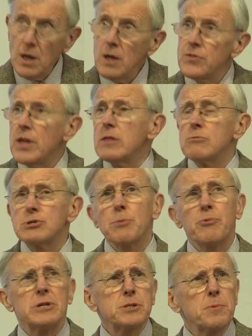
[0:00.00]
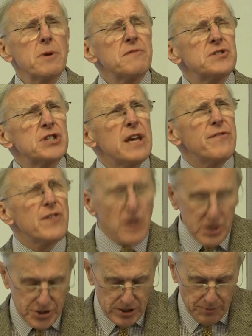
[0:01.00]
Then there was the principle of
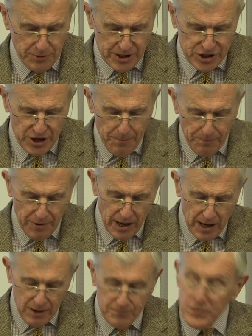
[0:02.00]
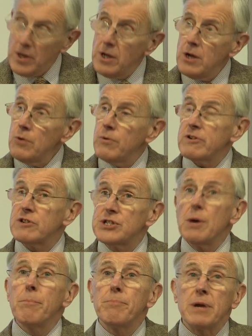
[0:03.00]
safeguarding the British Empire, which for
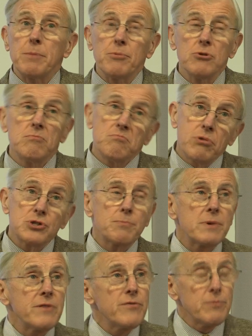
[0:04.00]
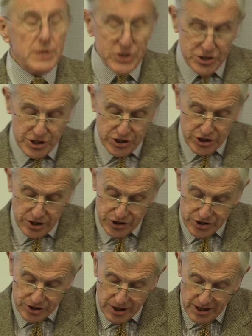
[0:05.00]
some people, possibly for Winston
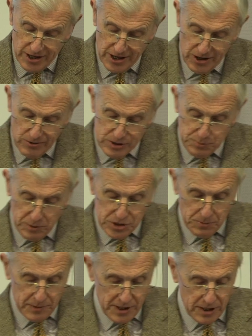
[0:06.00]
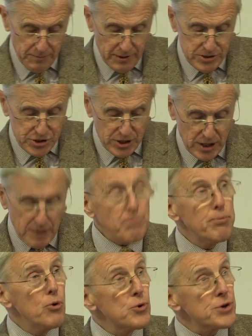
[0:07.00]
Churchill, was possibly the most
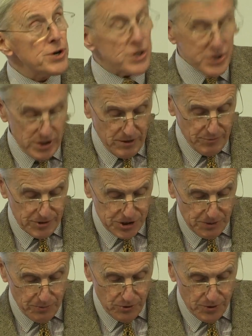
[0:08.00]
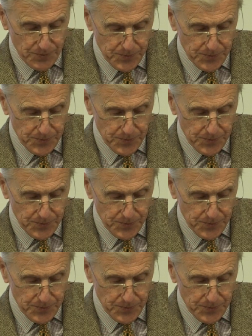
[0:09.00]
important principle.